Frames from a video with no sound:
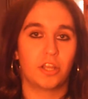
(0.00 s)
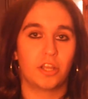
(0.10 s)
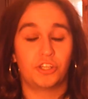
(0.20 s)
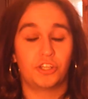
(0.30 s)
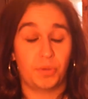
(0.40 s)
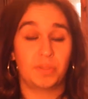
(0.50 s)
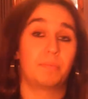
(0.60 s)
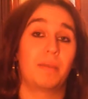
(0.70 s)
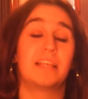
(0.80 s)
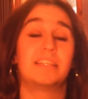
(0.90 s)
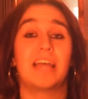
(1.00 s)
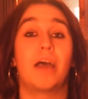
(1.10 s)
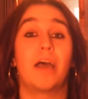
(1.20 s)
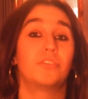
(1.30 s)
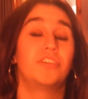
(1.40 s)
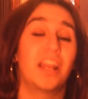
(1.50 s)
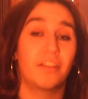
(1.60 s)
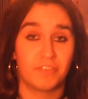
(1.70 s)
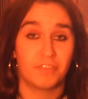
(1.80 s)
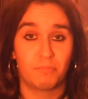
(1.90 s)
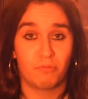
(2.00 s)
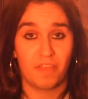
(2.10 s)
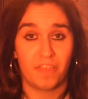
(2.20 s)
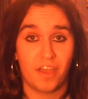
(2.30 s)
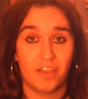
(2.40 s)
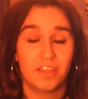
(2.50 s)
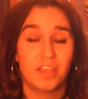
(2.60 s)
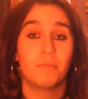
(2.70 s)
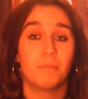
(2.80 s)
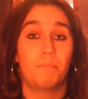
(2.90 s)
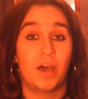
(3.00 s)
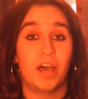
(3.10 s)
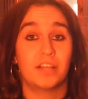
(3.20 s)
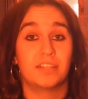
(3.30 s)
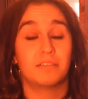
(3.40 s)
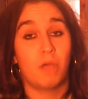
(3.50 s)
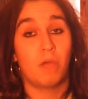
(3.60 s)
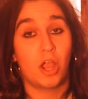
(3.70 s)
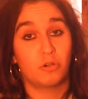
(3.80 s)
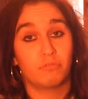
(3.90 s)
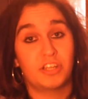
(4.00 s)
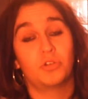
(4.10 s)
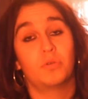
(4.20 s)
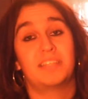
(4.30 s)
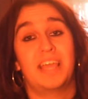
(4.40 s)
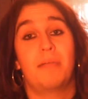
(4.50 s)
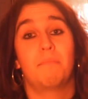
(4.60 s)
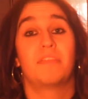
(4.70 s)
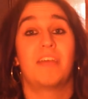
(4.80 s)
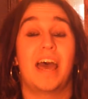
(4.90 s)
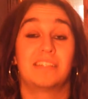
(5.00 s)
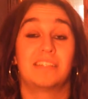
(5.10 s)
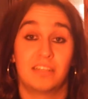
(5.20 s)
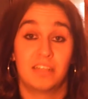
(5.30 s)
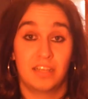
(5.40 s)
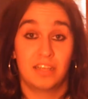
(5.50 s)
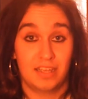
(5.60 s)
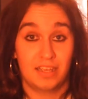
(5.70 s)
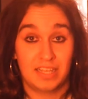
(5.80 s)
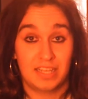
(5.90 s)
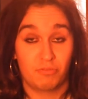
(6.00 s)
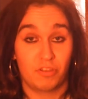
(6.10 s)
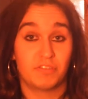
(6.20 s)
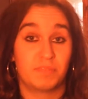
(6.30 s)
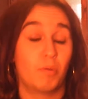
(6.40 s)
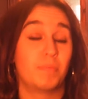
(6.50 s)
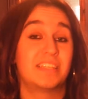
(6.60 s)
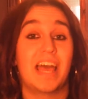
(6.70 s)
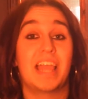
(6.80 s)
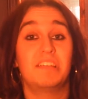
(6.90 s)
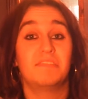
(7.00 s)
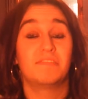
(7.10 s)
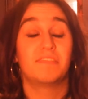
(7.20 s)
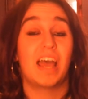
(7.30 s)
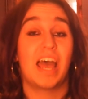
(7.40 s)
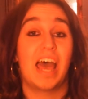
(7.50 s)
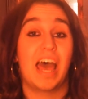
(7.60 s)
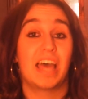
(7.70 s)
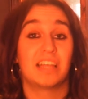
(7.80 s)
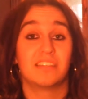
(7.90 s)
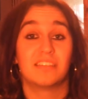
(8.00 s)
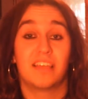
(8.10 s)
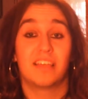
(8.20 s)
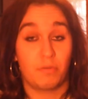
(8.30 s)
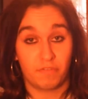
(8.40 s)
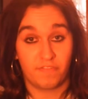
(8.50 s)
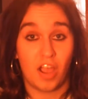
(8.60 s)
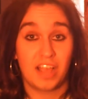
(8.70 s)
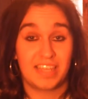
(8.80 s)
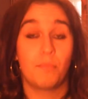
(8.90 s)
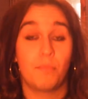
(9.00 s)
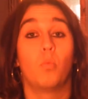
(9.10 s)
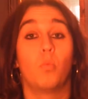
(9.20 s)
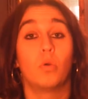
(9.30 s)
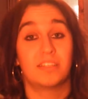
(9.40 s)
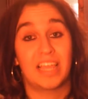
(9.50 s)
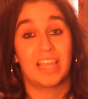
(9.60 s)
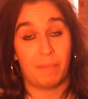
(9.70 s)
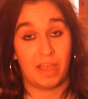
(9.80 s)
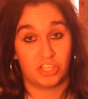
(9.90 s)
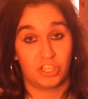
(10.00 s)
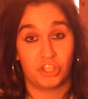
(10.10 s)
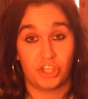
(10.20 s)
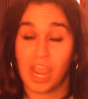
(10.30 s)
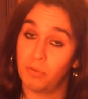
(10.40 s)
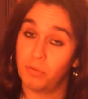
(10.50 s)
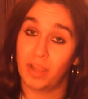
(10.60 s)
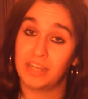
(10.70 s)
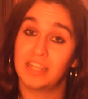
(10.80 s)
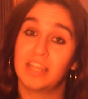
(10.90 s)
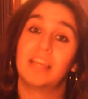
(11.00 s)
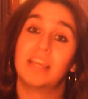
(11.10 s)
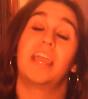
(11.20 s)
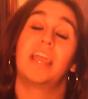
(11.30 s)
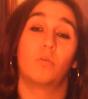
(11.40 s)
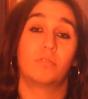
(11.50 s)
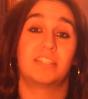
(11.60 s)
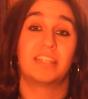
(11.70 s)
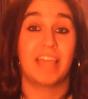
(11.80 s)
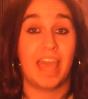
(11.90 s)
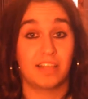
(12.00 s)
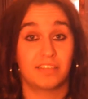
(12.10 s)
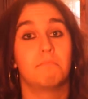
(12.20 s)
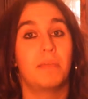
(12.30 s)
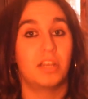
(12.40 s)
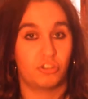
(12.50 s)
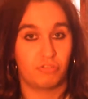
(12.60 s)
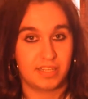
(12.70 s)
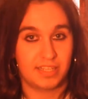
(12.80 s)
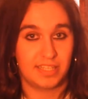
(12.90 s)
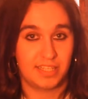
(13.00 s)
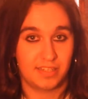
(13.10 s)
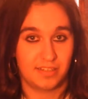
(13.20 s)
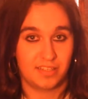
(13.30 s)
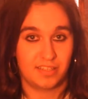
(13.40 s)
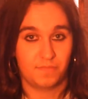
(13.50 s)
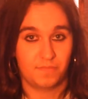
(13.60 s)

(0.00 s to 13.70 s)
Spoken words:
go shooting the place down, yelling for his brother, but Michael reassures him that his brother is probably safe and that they will find him once they get back to the checkpoint in order to get some military assistance.